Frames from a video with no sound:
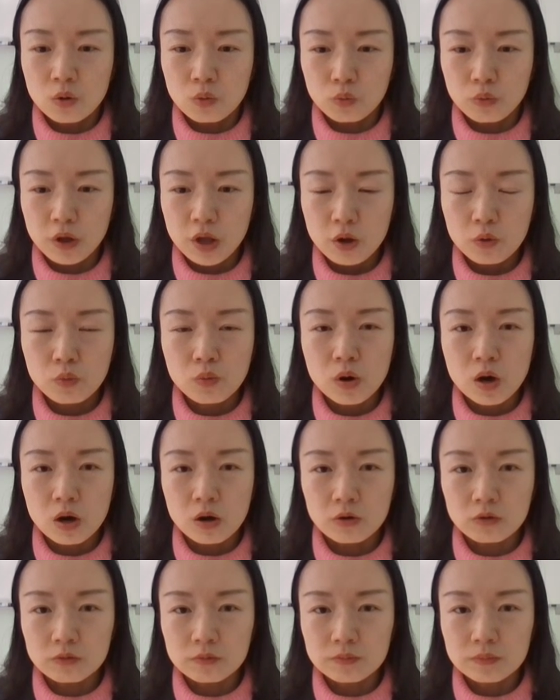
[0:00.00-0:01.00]
we
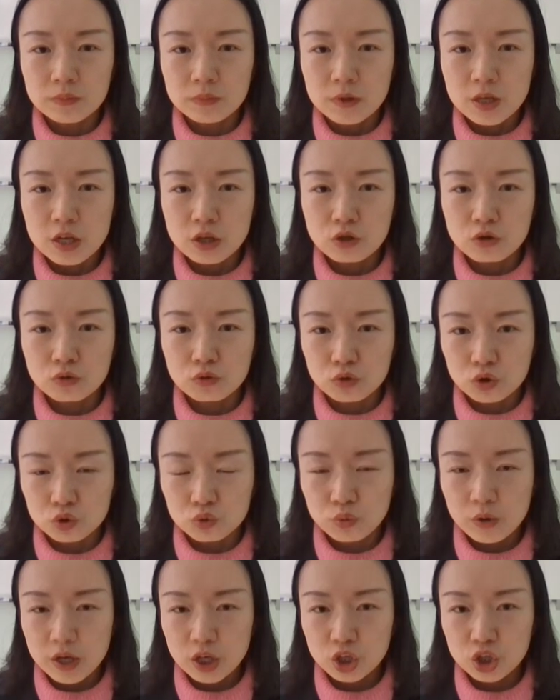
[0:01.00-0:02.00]
will need to
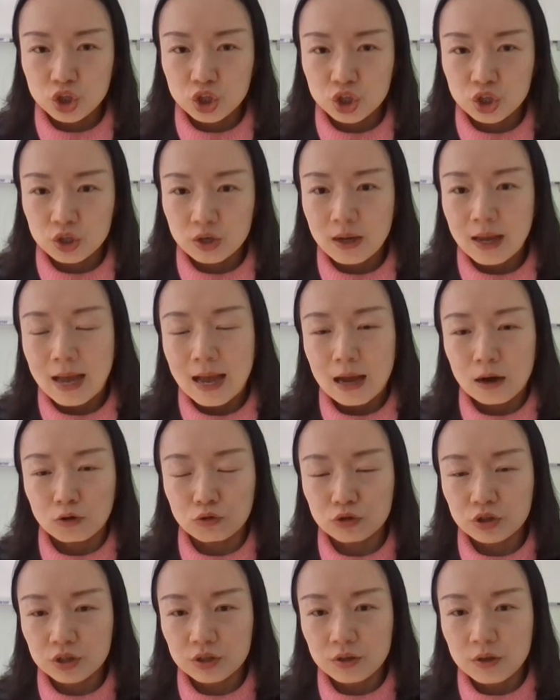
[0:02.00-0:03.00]
switch
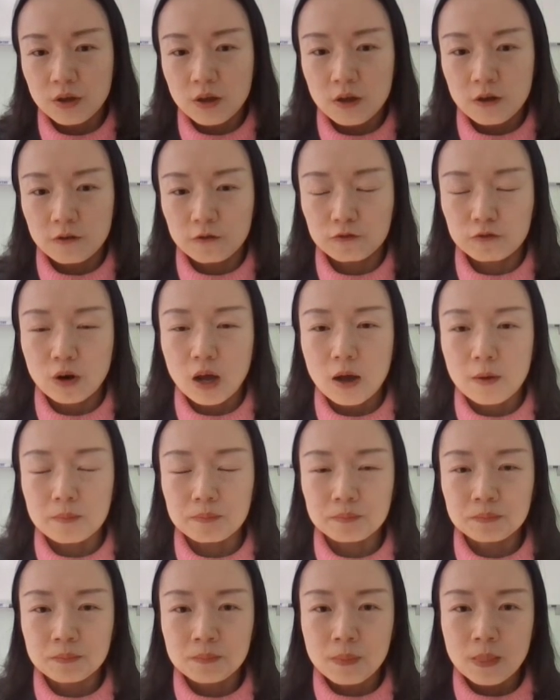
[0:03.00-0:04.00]
out
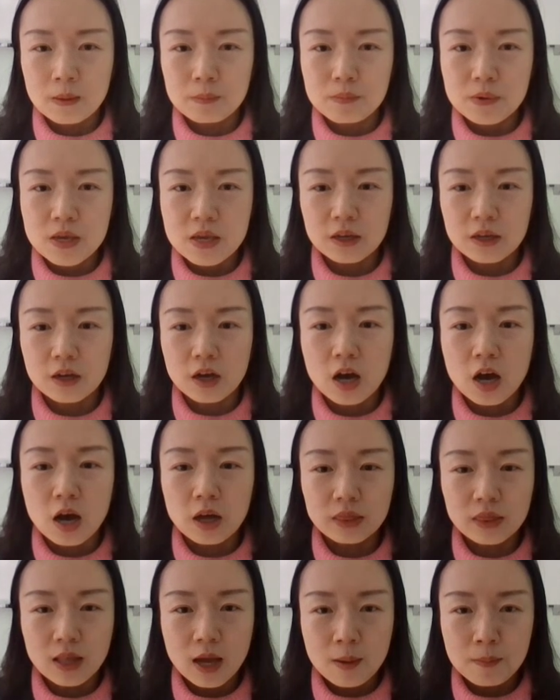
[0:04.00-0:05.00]
from being
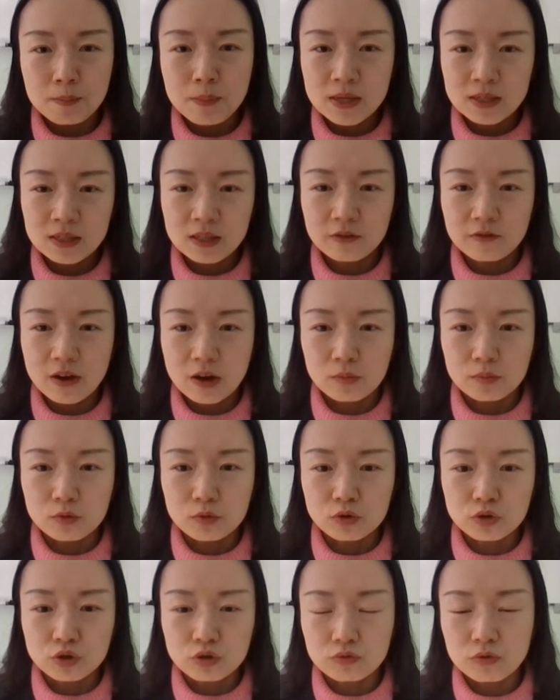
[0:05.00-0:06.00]
a non-basic
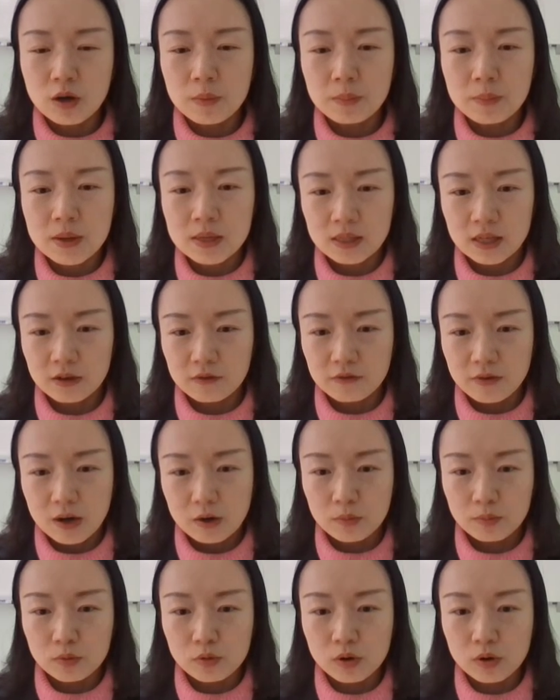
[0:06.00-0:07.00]
variable to a basic
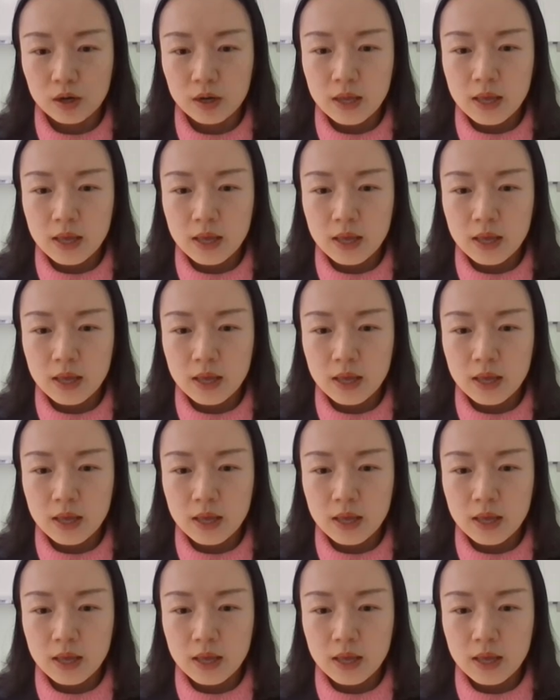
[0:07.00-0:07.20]
variable.